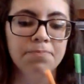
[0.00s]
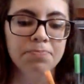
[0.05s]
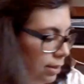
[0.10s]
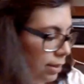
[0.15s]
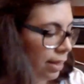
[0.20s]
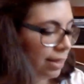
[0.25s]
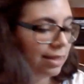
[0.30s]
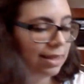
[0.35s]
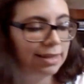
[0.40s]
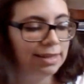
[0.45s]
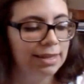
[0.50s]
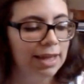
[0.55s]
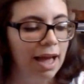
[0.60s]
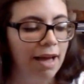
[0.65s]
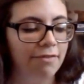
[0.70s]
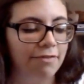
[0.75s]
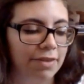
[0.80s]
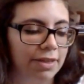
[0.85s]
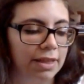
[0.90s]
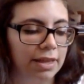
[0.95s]
They didn't
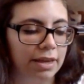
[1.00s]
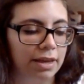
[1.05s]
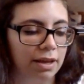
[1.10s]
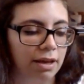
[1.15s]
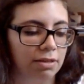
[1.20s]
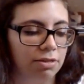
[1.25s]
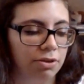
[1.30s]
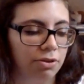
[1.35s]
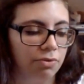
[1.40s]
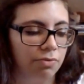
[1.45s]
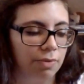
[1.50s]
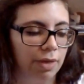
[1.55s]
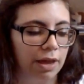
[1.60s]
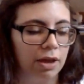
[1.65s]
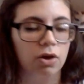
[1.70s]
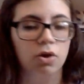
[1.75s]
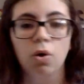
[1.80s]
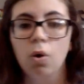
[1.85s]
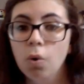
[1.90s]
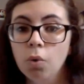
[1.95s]
have any other
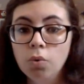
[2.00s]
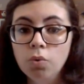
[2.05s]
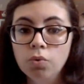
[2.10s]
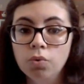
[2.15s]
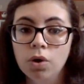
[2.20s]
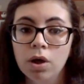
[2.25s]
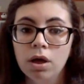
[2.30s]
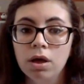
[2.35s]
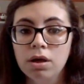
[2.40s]
like cool